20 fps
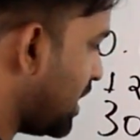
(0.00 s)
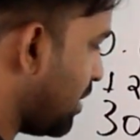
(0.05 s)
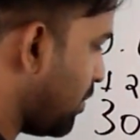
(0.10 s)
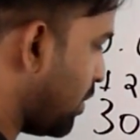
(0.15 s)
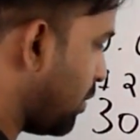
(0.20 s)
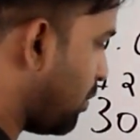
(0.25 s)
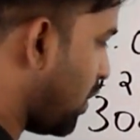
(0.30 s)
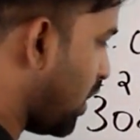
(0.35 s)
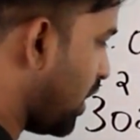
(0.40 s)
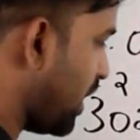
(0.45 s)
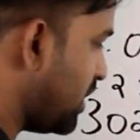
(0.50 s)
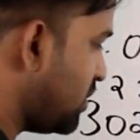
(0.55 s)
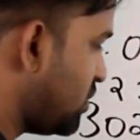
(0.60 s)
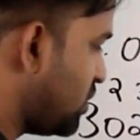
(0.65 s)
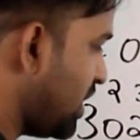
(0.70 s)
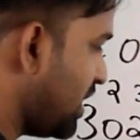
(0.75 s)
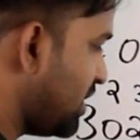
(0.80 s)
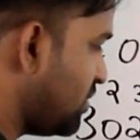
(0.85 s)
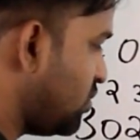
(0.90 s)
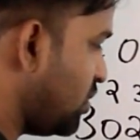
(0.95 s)
number,
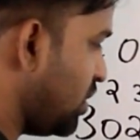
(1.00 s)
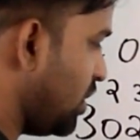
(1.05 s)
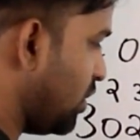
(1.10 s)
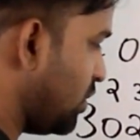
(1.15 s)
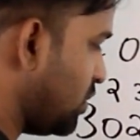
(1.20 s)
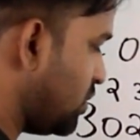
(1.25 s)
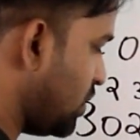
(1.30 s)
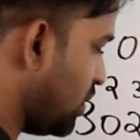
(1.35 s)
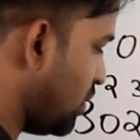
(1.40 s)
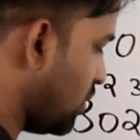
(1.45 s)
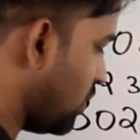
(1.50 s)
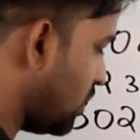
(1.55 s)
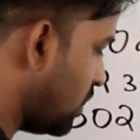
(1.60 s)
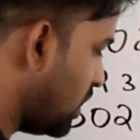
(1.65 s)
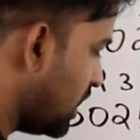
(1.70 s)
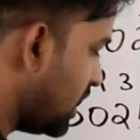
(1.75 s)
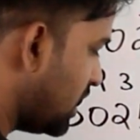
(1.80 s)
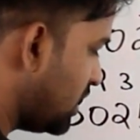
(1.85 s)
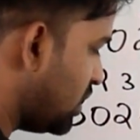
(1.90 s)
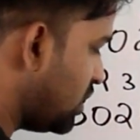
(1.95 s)
0.600,
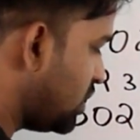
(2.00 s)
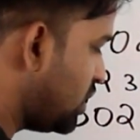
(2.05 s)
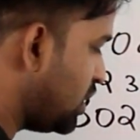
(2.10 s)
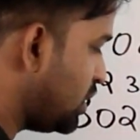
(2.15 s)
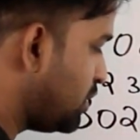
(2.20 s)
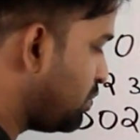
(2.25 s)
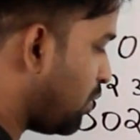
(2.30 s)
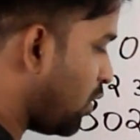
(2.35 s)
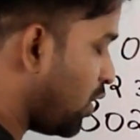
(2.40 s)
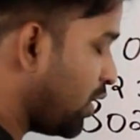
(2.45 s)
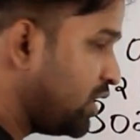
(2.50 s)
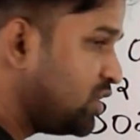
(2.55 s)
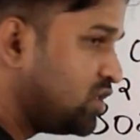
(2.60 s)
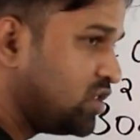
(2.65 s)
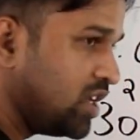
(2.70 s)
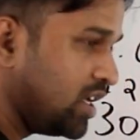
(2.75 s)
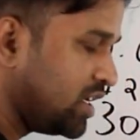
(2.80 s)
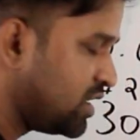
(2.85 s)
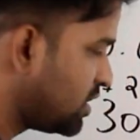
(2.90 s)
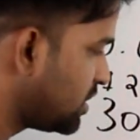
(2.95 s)
this is
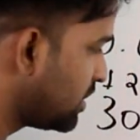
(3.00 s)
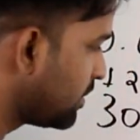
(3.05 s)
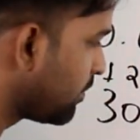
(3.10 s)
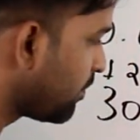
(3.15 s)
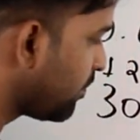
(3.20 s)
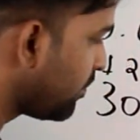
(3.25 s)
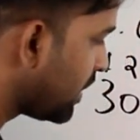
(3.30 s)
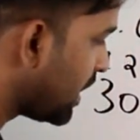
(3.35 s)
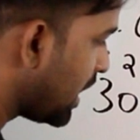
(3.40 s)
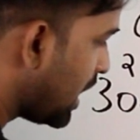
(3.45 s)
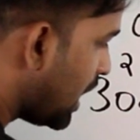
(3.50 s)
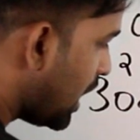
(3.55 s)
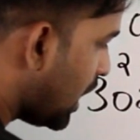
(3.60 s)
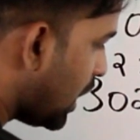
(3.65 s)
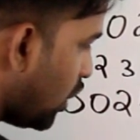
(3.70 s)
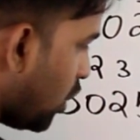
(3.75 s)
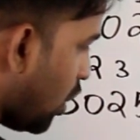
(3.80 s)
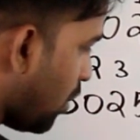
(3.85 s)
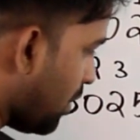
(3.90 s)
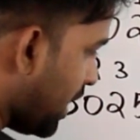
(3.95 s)
0.6.
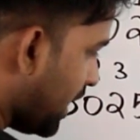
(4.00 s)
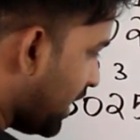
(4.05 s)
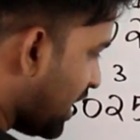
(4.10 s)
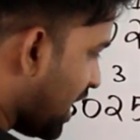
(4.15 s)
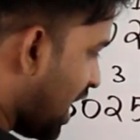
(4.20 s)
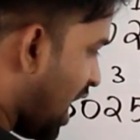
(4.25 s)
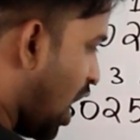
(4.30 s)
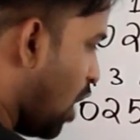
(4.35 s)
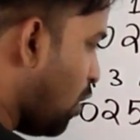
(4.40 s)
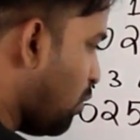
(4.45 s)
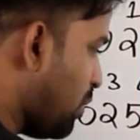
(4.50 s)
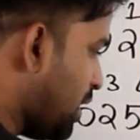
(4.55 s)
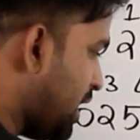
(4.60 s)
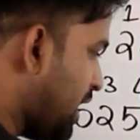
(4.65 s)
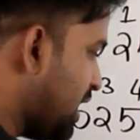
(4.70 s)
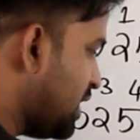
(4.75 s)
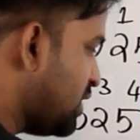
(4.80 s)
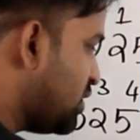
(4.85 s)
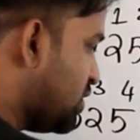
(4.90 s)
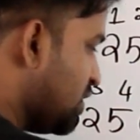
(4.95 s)
No matter how
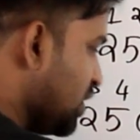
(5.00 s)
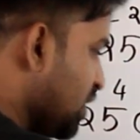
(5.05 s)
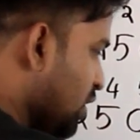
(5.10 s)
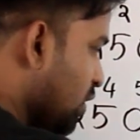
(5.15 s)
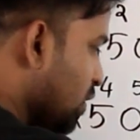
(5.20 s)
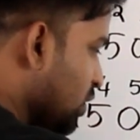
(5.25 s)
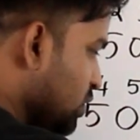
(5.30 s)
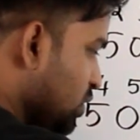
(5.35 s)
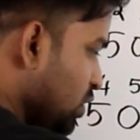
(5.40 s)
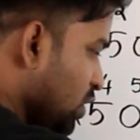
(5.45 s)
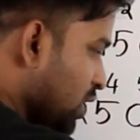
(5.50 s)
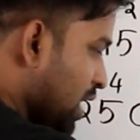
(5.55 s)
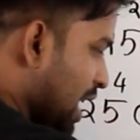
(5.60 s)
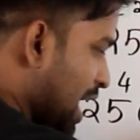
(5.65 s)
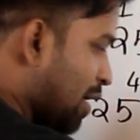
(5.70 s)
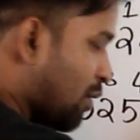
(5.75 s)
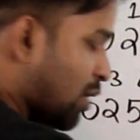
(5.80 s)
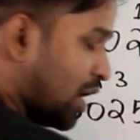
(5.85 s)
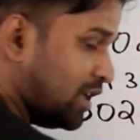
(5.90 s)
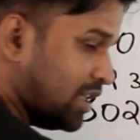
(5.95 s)
many zeros you
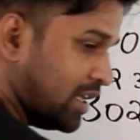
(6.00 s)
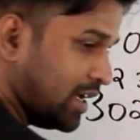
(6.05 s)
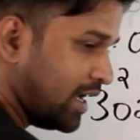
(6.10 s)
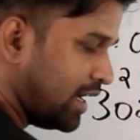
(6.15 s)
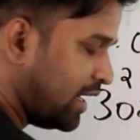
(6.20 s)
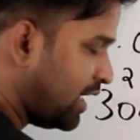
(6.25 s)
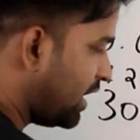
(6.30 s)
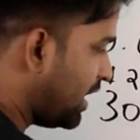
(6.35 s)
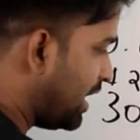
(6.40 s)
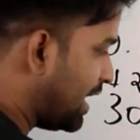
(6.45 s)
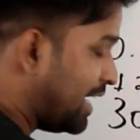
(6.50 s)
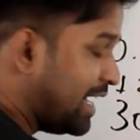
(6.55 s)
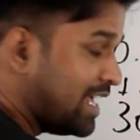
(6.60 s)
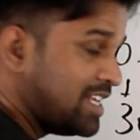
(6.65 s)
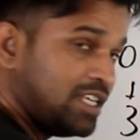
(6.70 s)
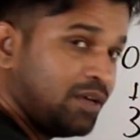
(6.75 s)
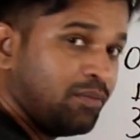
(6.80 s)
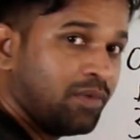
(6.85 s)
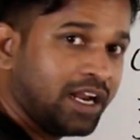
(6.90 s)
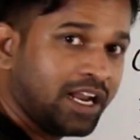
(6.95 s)
have at the end in a
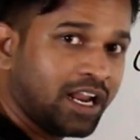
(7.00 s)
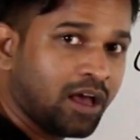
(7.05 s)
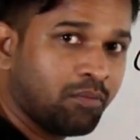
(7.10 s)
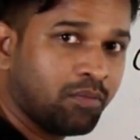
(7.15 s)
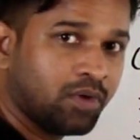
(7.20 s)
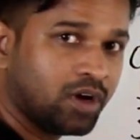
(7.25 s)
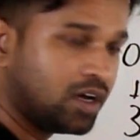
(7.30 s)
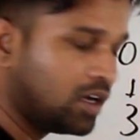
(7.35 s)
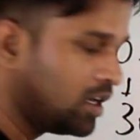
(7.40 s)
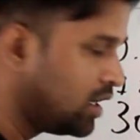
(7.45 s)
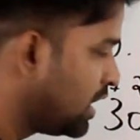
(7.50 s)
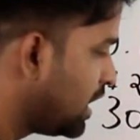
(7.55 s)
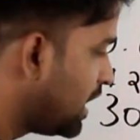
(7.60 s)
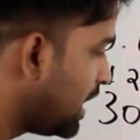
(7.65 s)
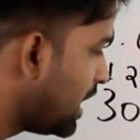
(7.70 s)
decimal number,